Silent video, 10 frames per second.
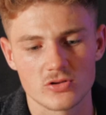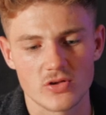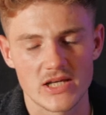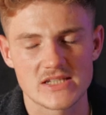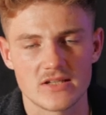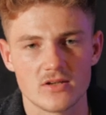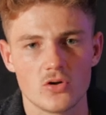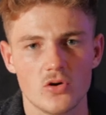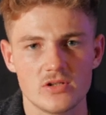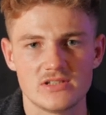to action,
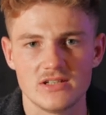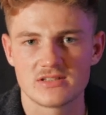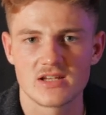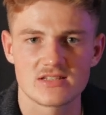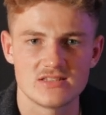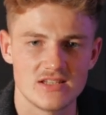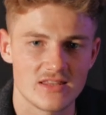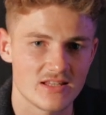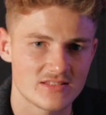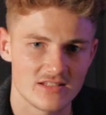urgency and scarcity,
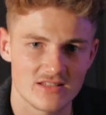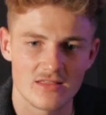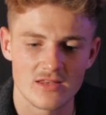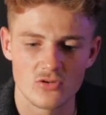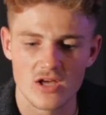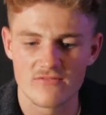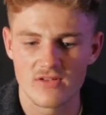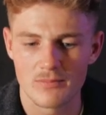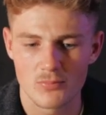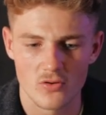and that's it. Then you have
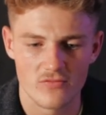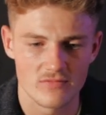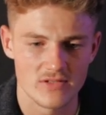a perfect